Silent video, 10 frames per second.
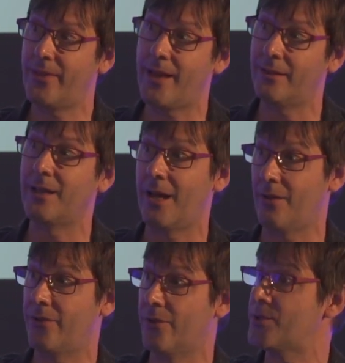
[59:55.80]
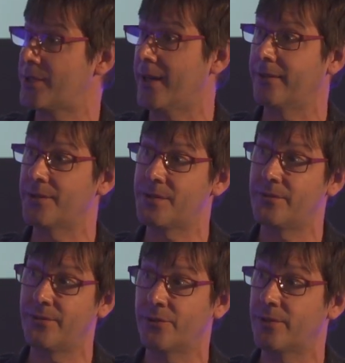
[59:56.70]
that allowed those titles to
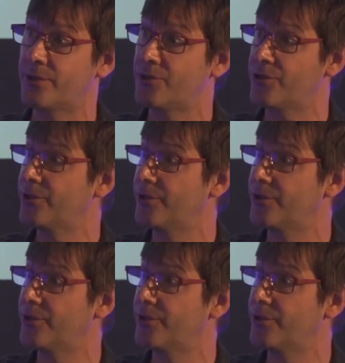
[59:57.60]
flourish.